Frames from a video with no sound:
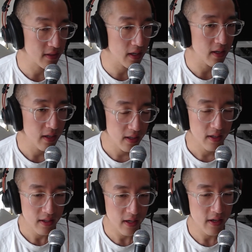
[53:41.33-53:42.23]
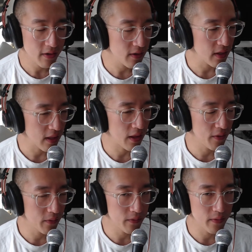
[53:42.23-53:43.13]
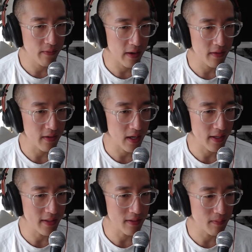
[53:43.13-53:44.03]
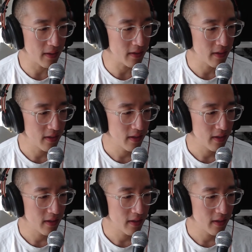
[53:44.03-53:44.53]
Yeah, I agree. It will refine their talents, but